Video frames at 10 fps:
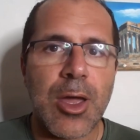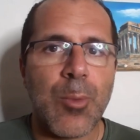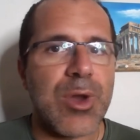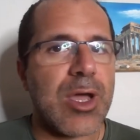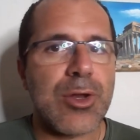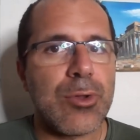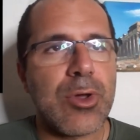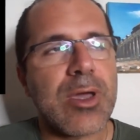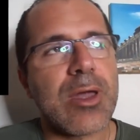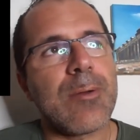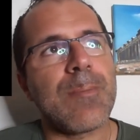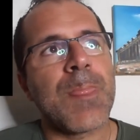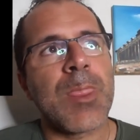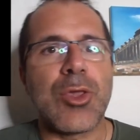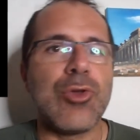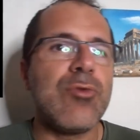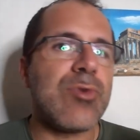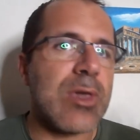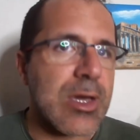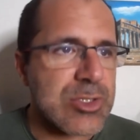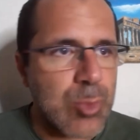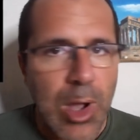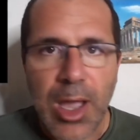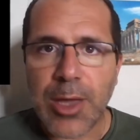We're not going to look at a UVXY,